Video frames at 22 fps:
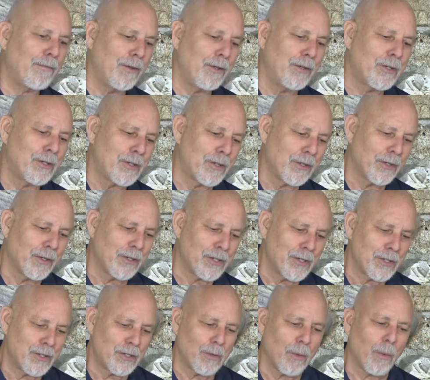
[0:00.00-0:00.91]
future
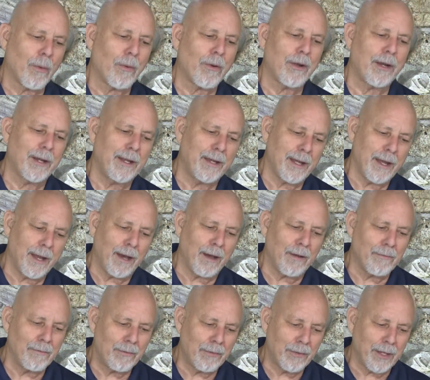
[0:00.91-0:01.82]
story
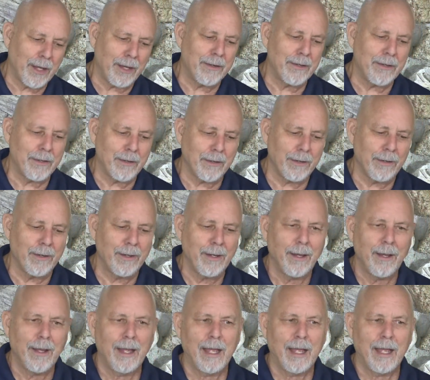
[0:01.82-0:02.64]
of thunder,